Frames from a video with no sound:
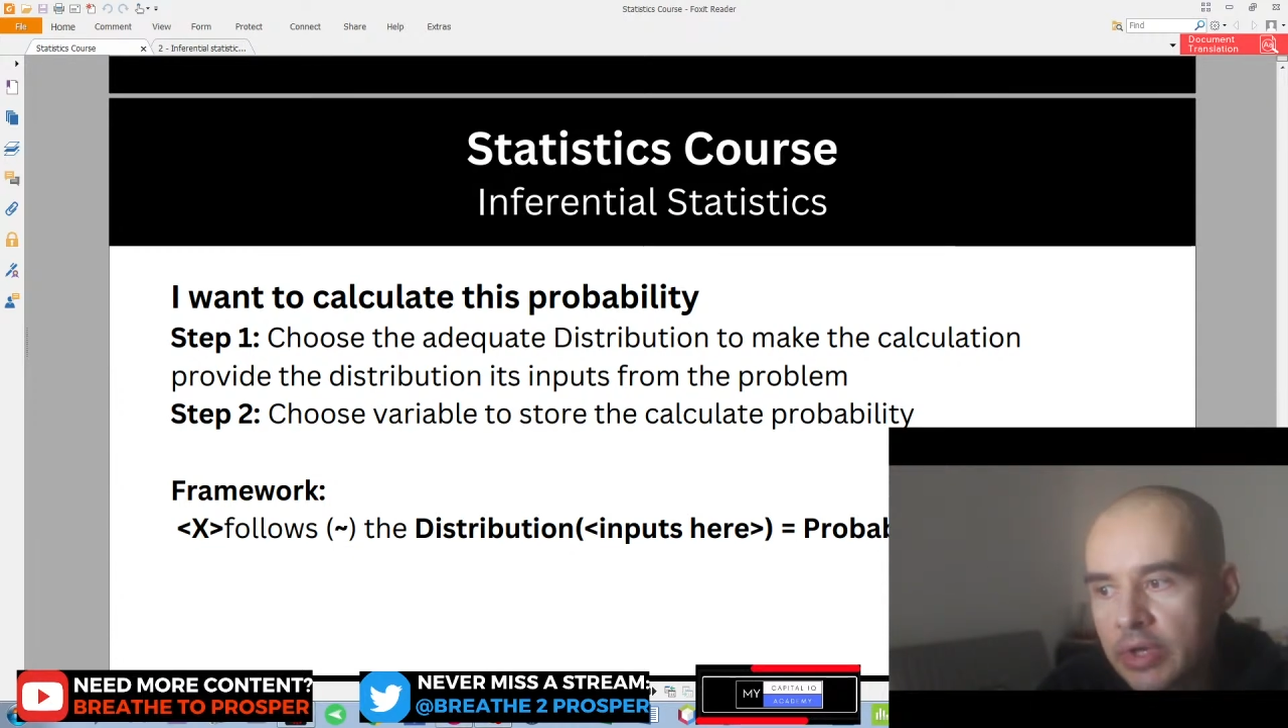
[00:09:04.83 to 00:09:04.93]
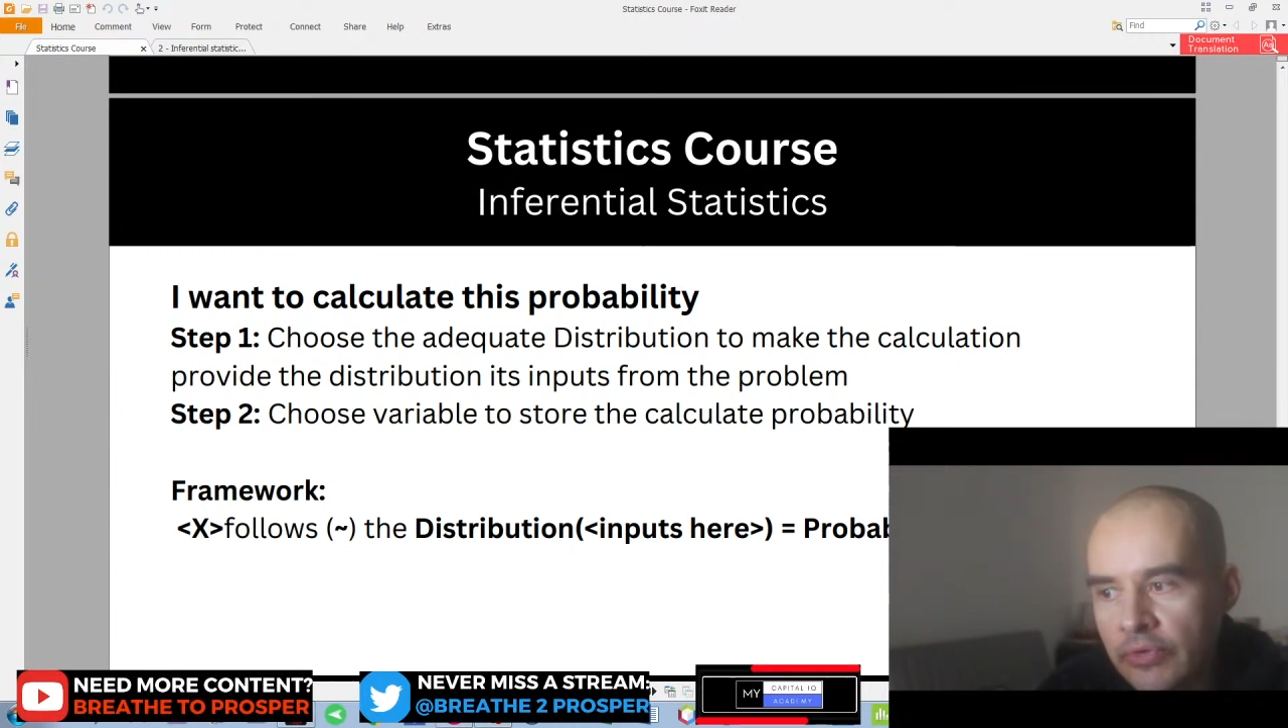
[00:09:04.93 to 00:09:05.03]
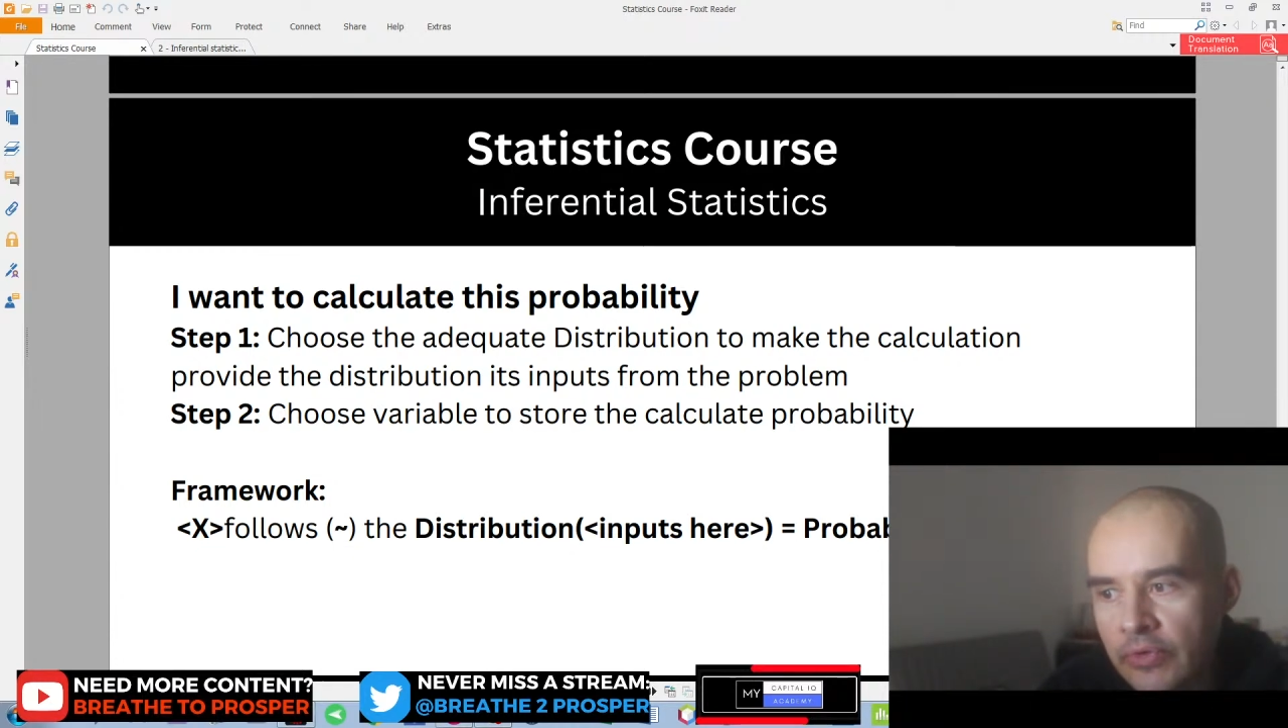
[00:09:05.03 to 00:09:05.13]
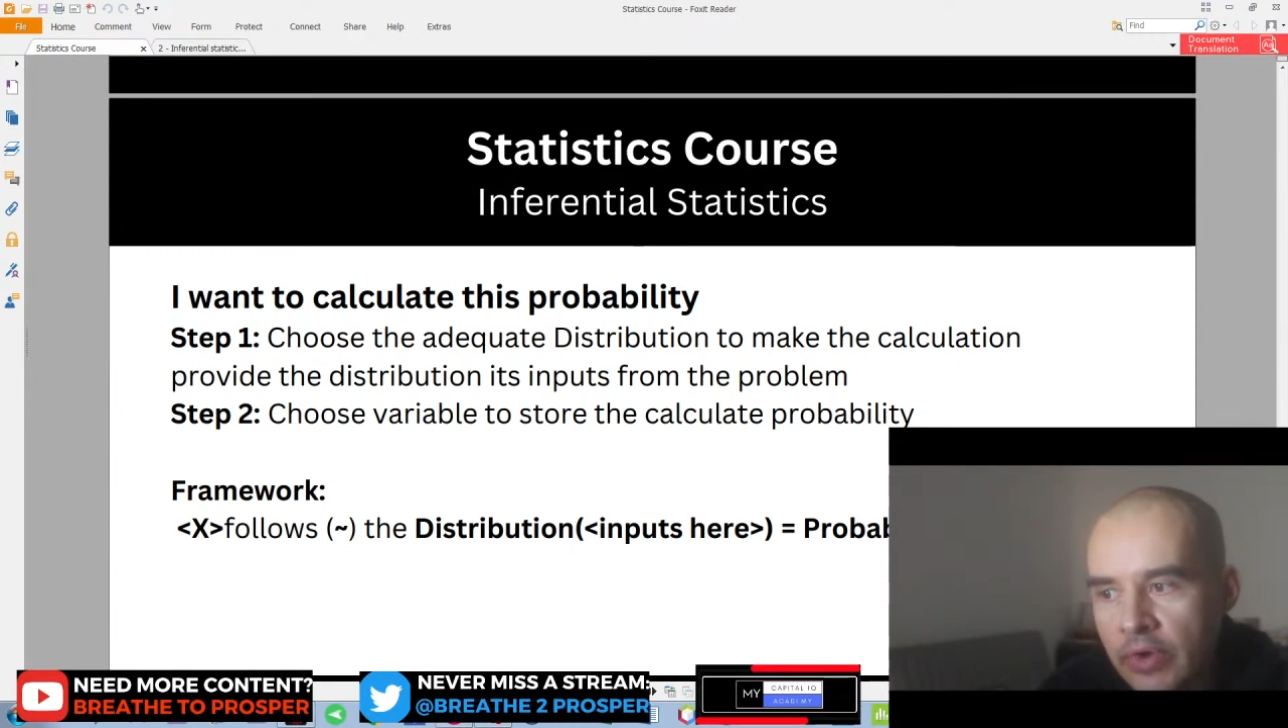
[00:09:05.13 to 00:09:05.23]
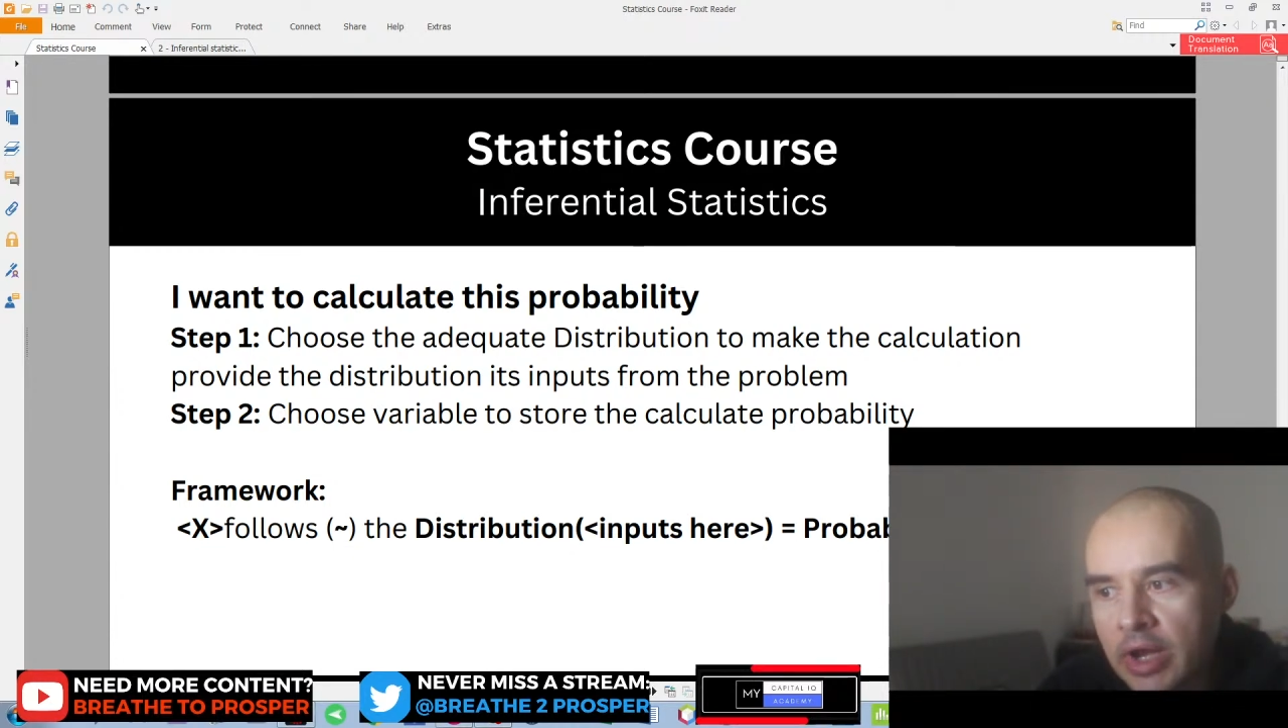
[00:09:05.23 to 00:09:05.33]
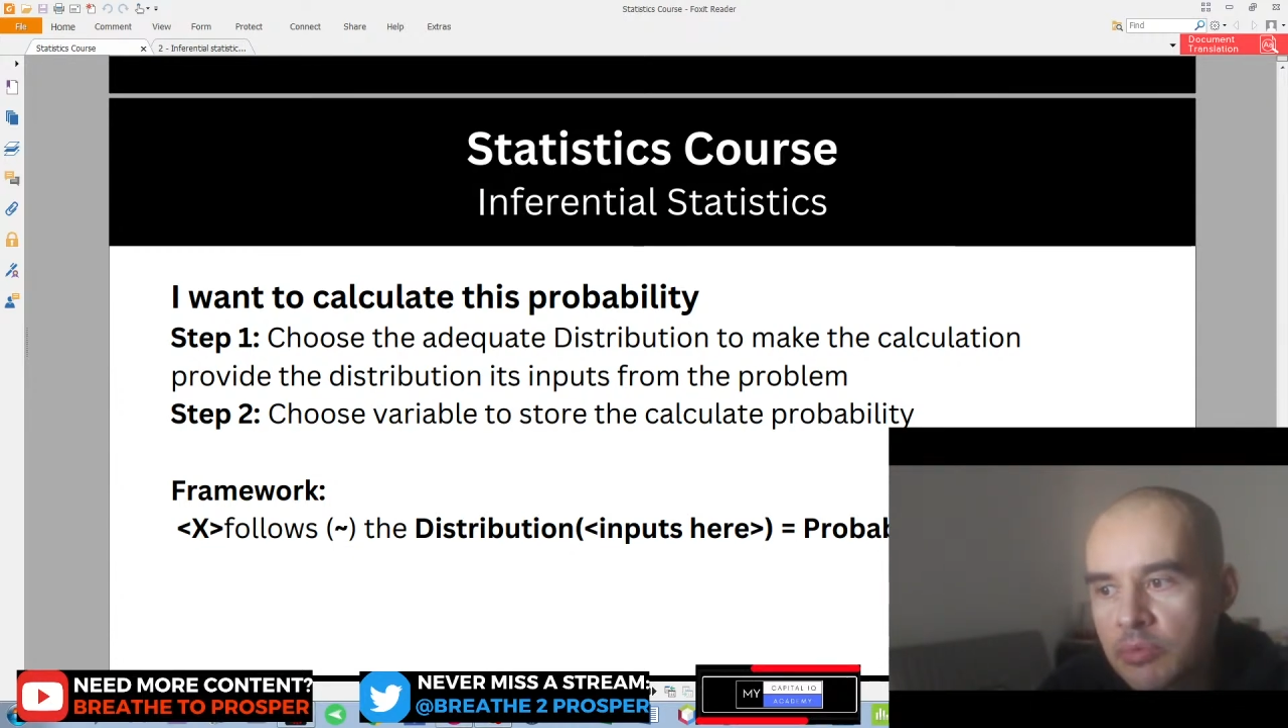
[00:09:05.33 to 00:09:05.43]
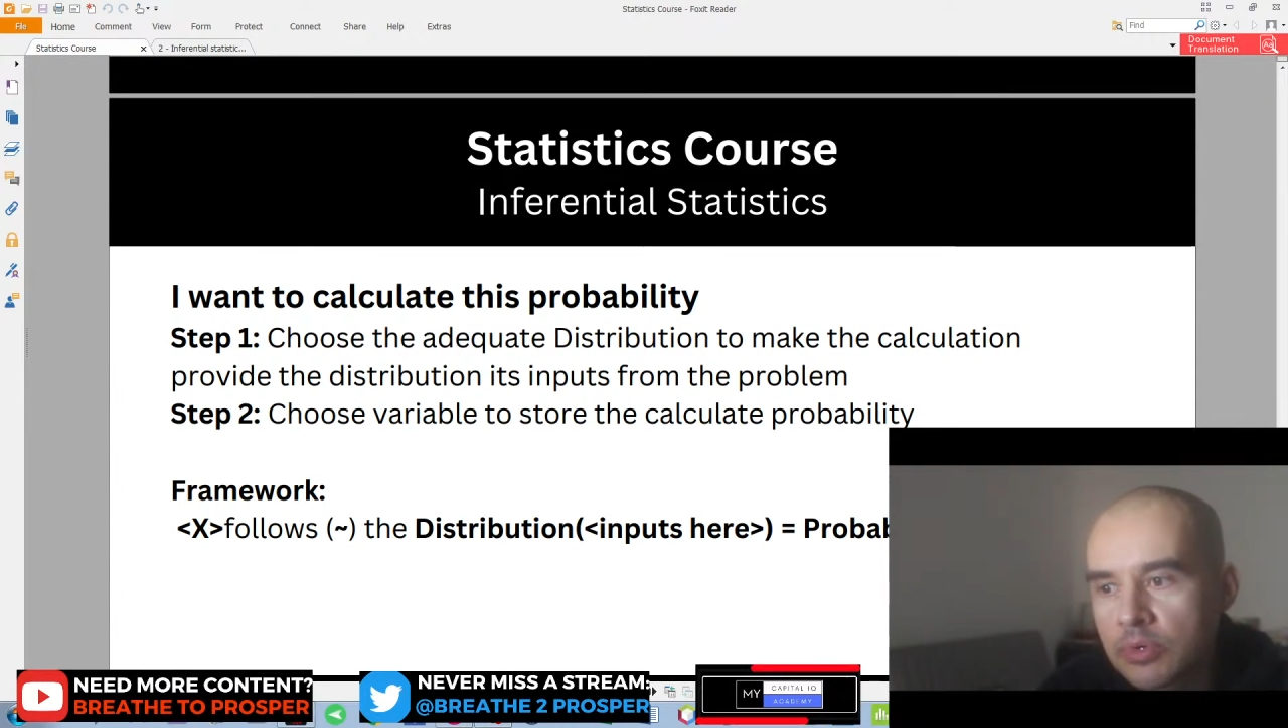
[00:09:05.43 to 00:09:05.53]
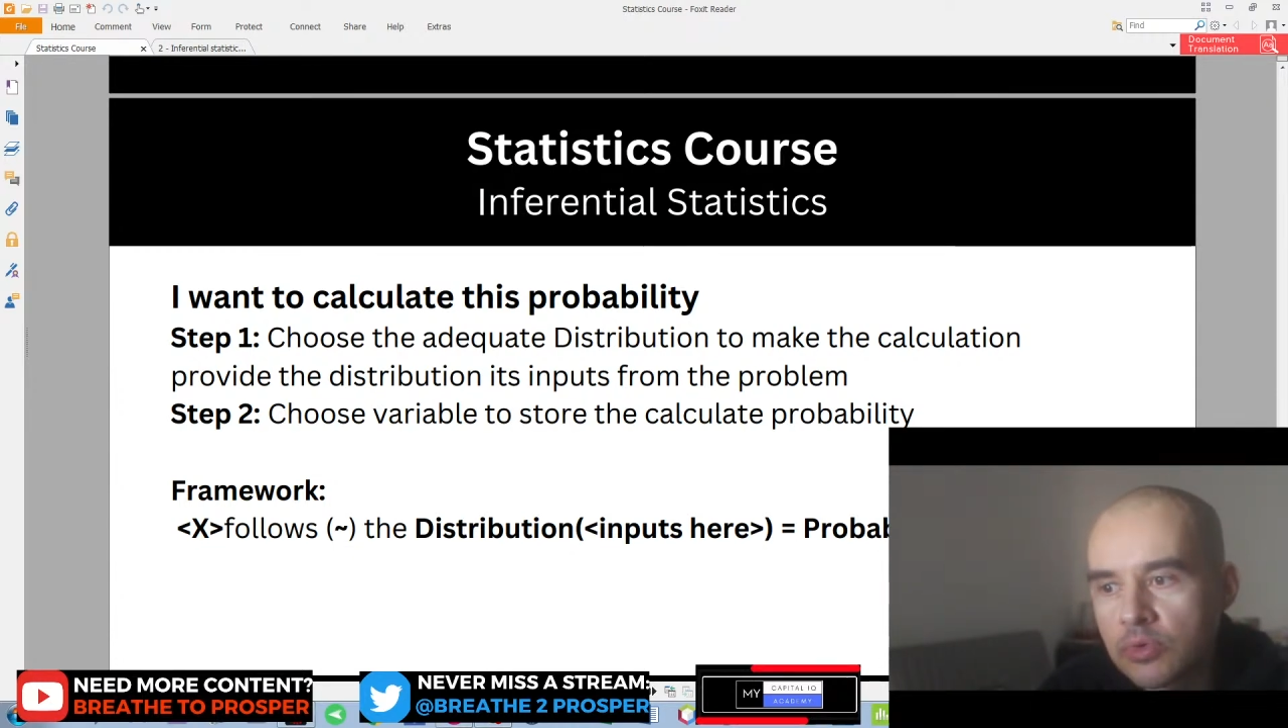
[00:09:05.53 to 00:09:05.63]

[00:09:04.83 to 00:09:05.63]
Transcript: a variable